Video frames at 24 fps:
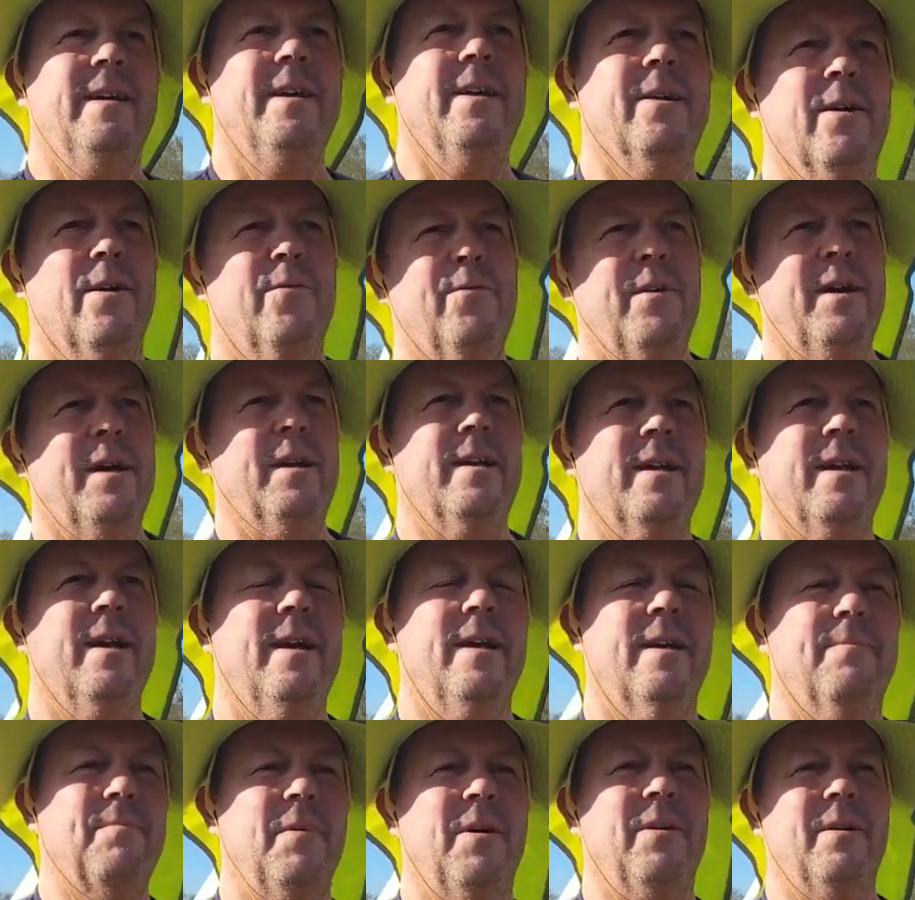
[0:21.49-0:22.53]
you know I finally
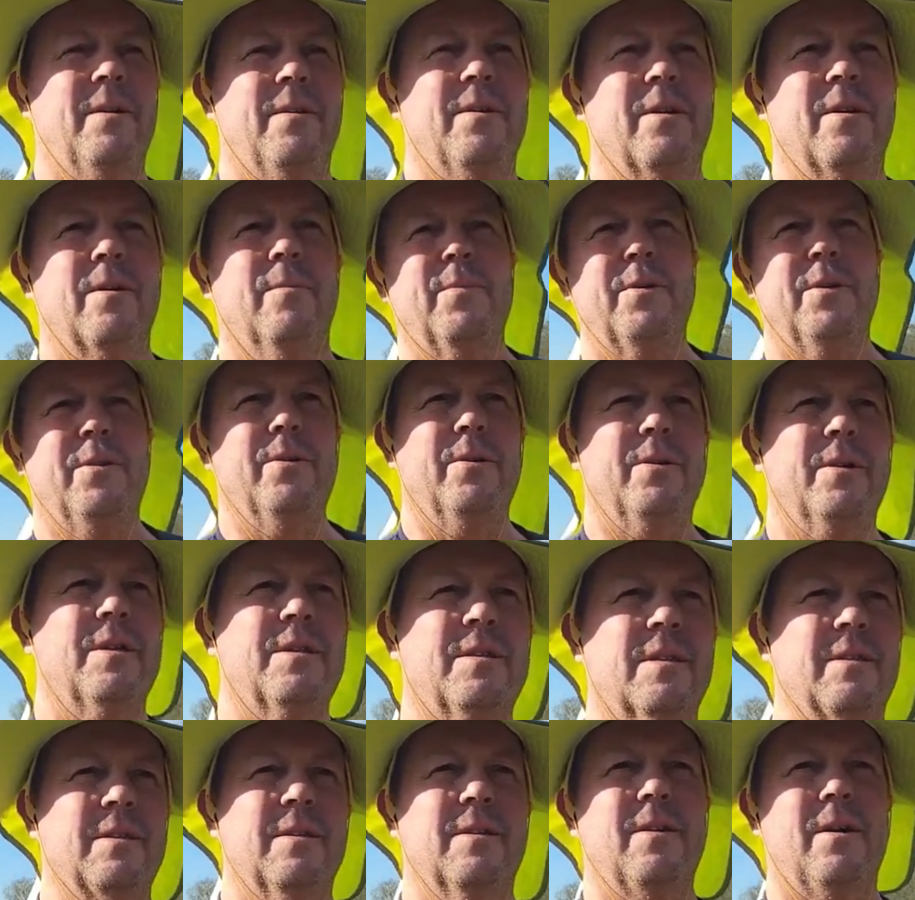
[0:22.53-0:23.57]
got onto the computer
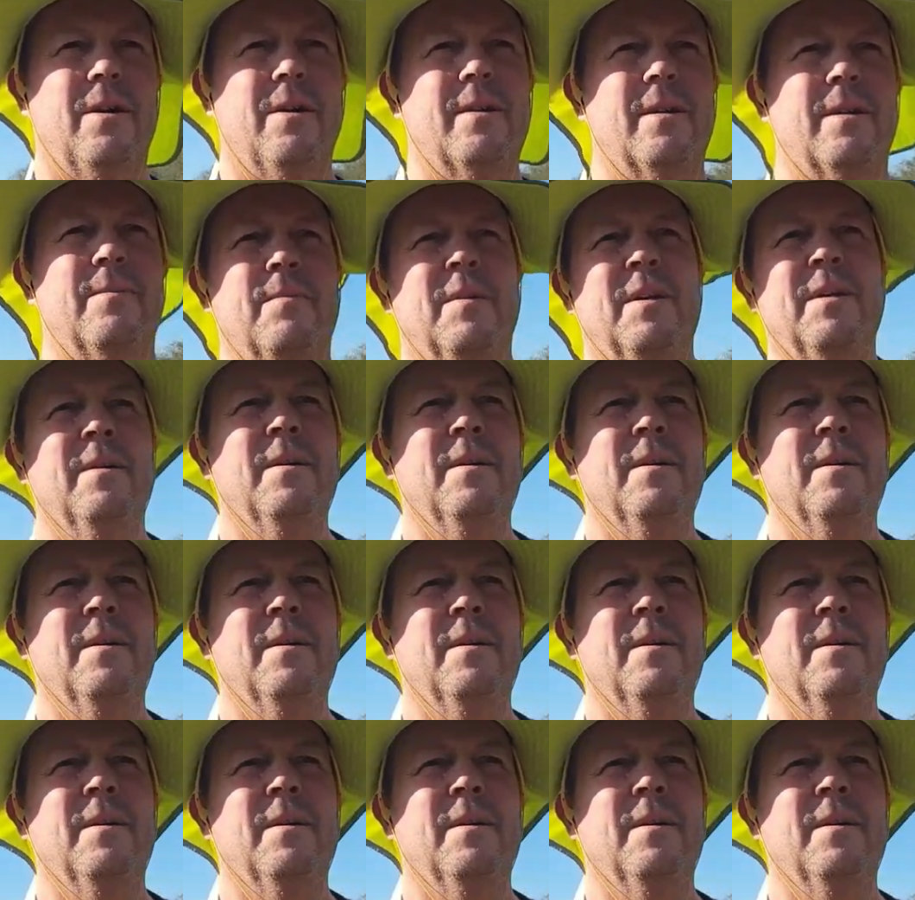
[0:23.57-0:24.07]
because the dog had,